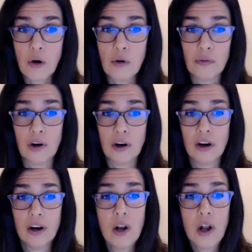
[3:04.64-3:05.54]

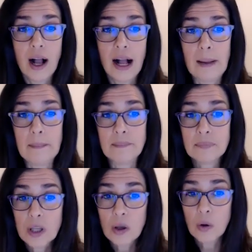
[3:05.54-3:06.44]
over
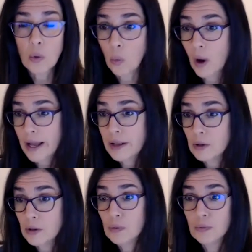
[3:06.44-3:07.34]
what
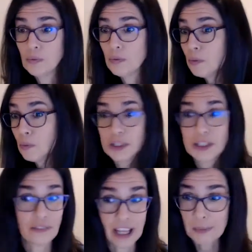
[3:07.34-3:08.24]
was
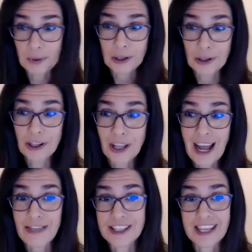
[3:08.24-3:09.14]
available
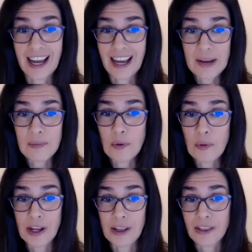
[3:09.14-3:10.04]
at the time
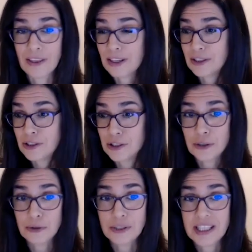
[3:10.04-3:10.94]
with
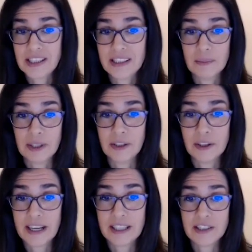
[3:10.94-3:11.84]
2D
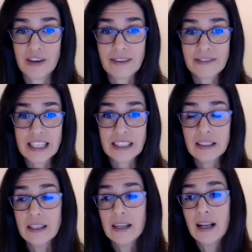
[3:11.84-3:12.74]
computer-aided drafting.
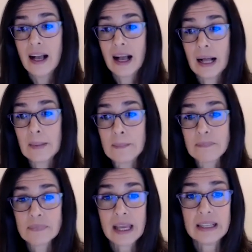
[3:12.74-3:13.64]

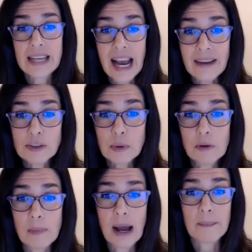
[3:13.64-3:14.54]
And after we were
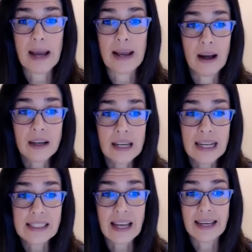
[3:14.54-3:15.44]
bought by
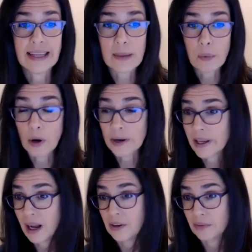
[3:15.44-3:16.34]
Autodesk, I kept working
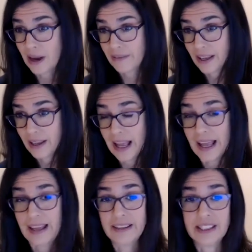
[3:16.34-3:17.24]
on Revit,
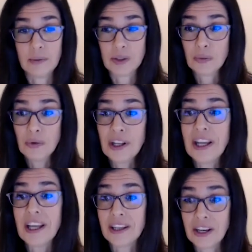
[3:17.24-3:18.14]
and it was
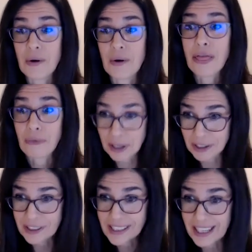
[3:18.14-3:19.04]
really, a thrill
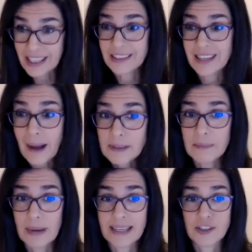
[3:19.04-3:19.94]
to see it adopted
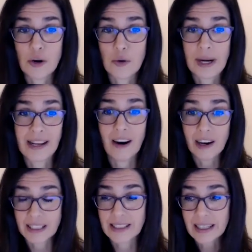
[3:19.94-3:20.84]
by so many
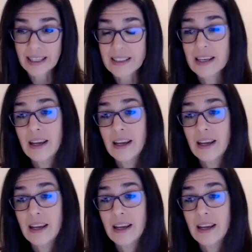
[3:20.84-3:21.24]
architects.